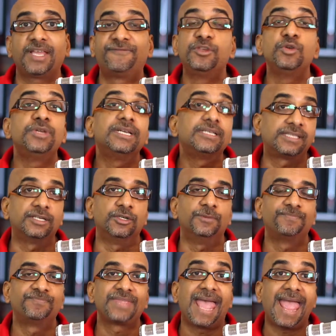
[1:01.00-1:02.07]
a few years ago.
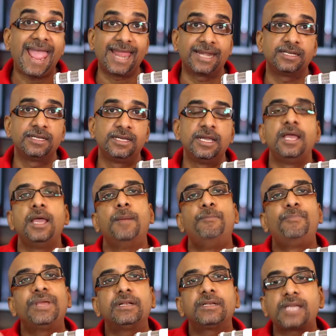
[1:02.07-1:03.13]
And
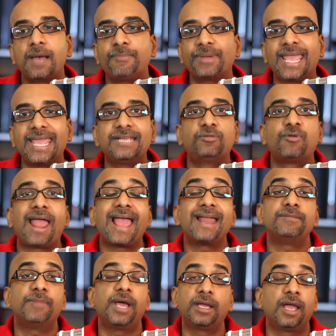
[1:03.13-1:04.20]
build up a,
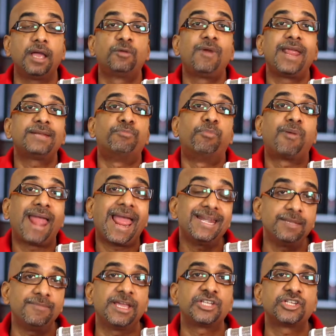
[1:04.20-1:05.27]
grand, a great brand
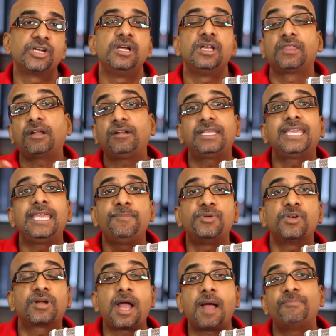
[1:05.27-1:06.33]
image that will keep
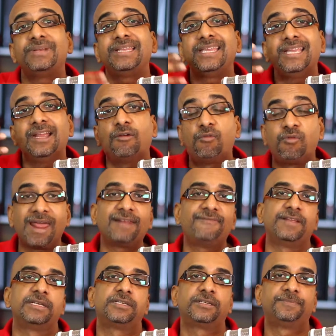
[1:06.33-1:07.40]
your company
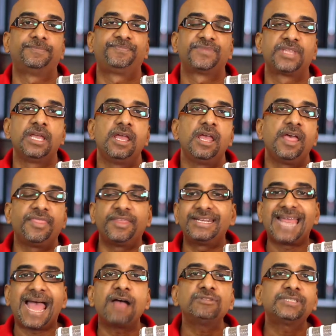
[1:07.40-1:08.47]
relevant. The
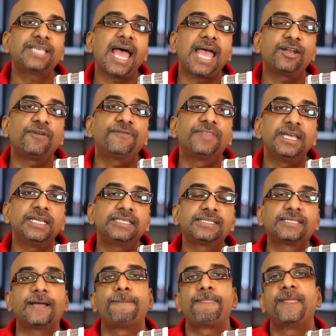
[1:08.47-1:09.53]
downside of
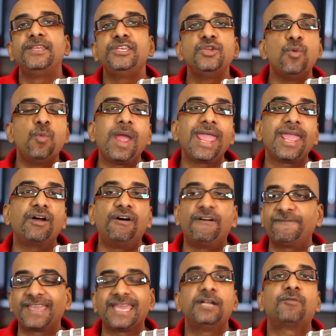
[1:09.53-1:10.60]
this new way
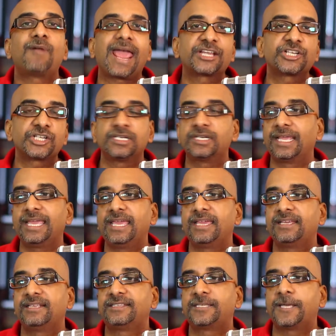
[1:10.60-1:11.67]
of interaction
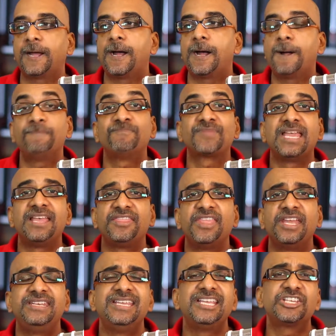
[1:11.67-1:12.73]
is um,
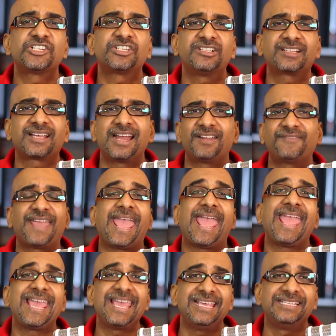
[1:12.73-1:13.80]
the digital kind of
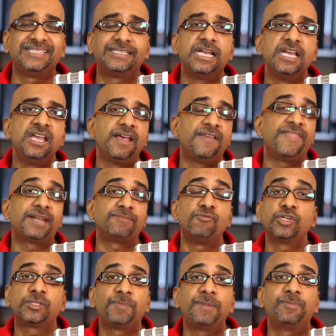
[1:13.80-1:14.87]
haze that
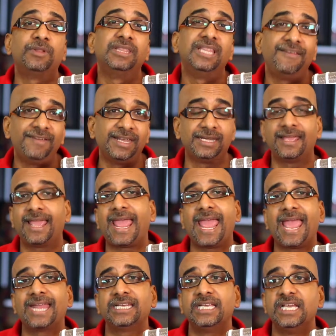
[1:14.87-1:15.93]
most people live in.
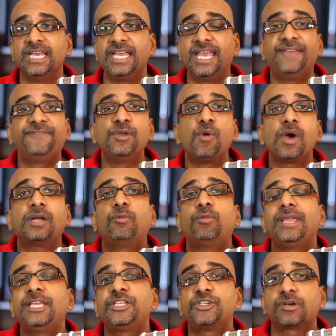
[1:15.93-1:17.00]
And if you want to
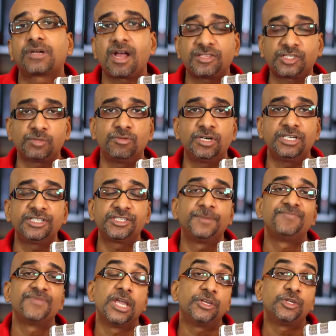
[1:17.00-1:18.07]
reach your customers,
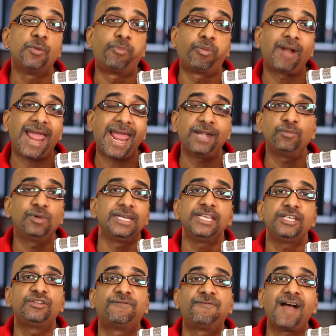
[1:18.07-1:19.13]
your brand will
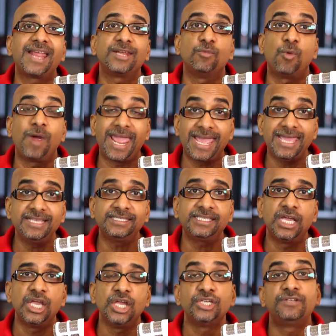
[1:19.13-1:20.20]
need to find
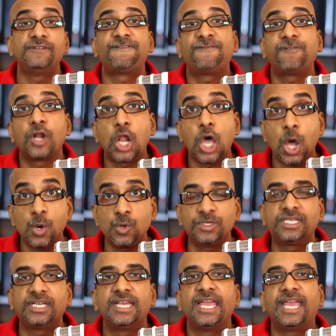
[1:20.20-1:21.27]
ways to
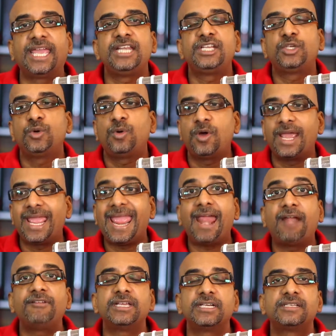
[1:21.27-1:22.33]
float into
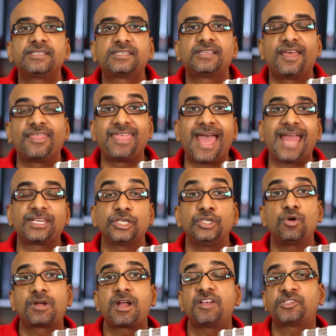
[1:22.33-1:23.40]
areas that
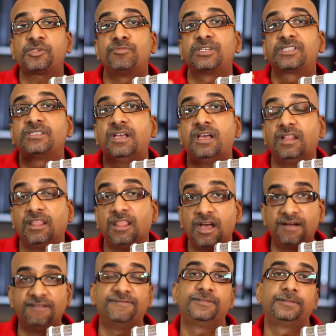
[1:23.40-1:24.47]
your customers
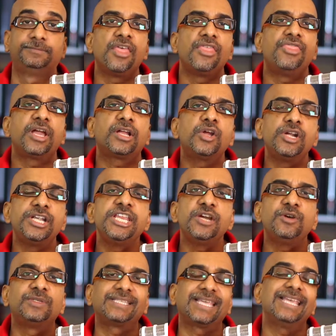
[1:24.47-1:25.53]
love. The good
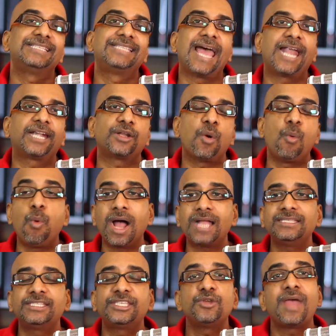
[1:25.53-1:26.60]
news is that
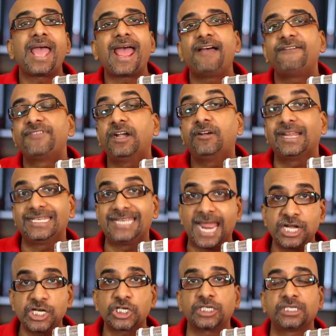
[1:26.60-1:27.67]
once you have their
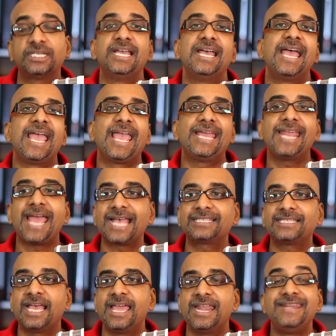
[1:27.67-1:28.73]
attention, it
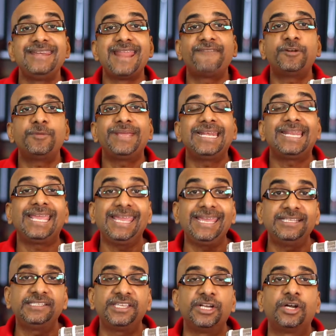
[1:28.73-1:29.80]
has never been
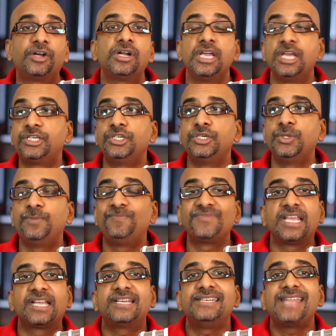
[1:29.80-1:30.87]
easier to
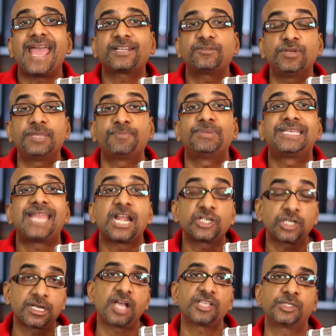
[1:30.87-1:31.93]
connect with
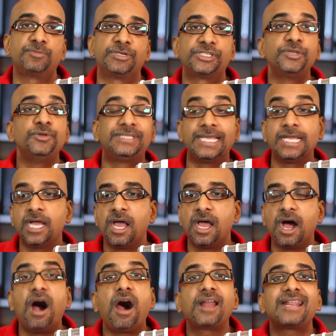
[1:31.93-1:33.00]
potential customers using
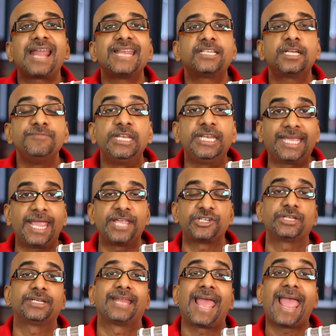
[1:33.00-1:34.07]
online
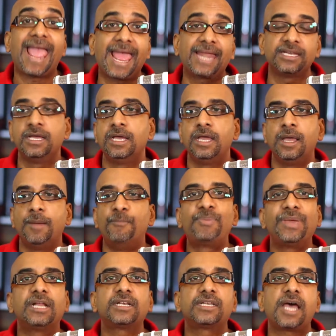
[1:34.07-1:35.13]
communication and
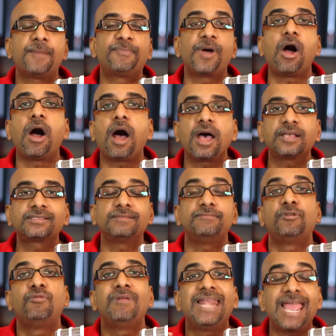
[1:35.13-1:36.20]
build up awesome
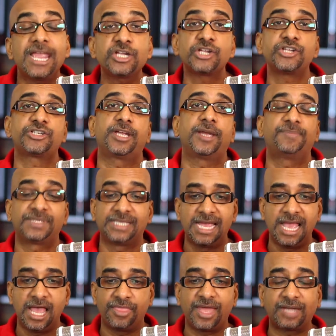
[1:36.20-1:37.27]
relationships
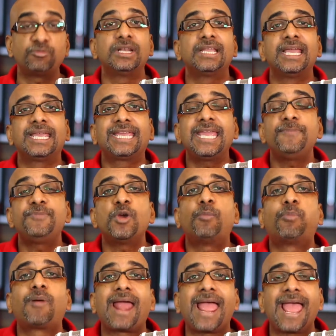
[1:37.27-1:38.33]
that will keep your
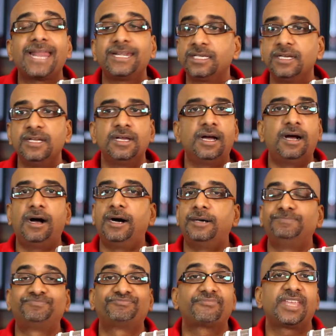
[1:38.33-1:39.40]
brand
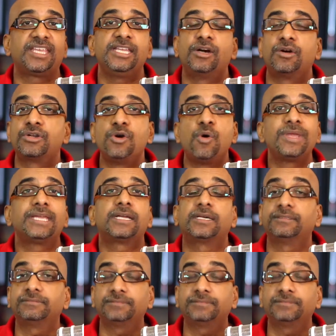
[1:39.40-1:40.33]
um, you know, going,